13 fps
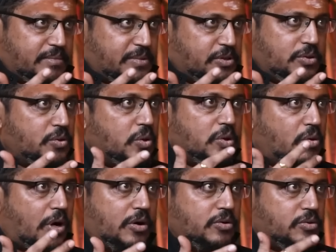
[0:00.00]
So you don't
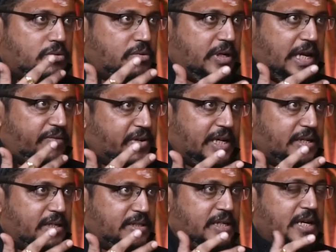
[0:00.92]
know how to
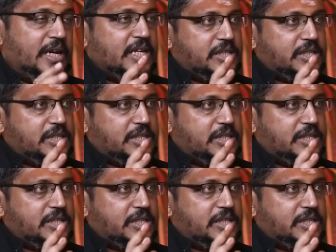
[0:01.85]
navigate this.